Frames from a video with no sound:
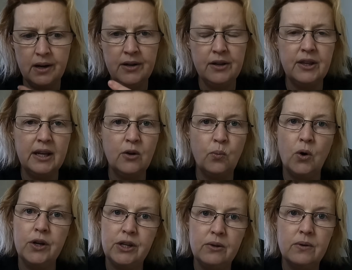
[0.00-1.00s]
And I think
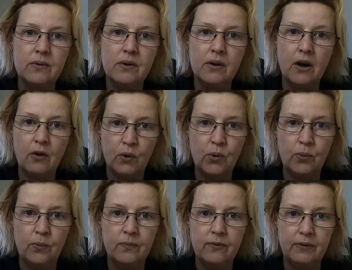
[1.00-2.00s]
what you are all,